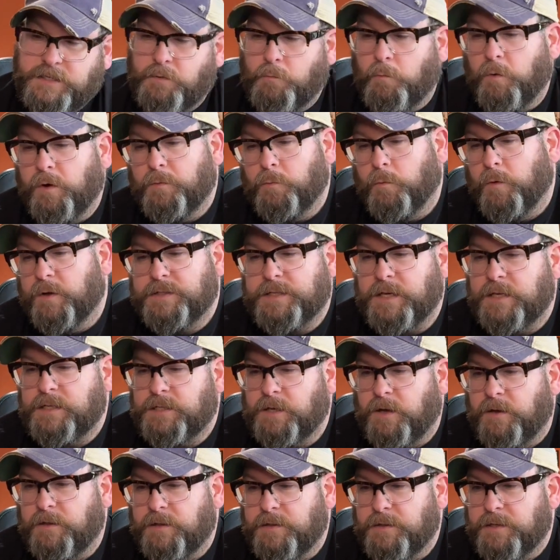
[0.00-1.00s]
And once I
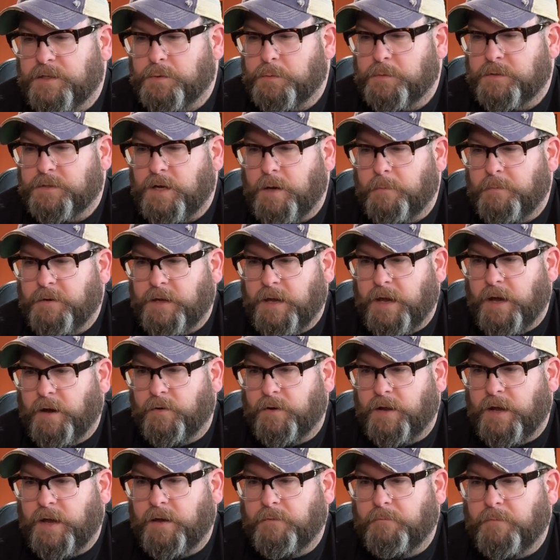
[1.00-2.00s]
saw that this was coming
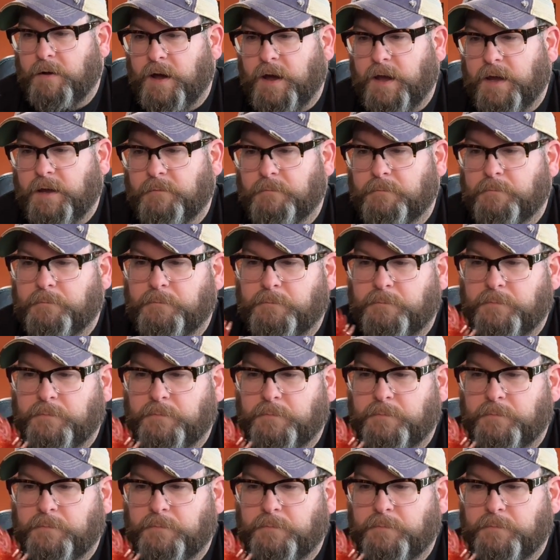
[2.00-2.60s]
out, I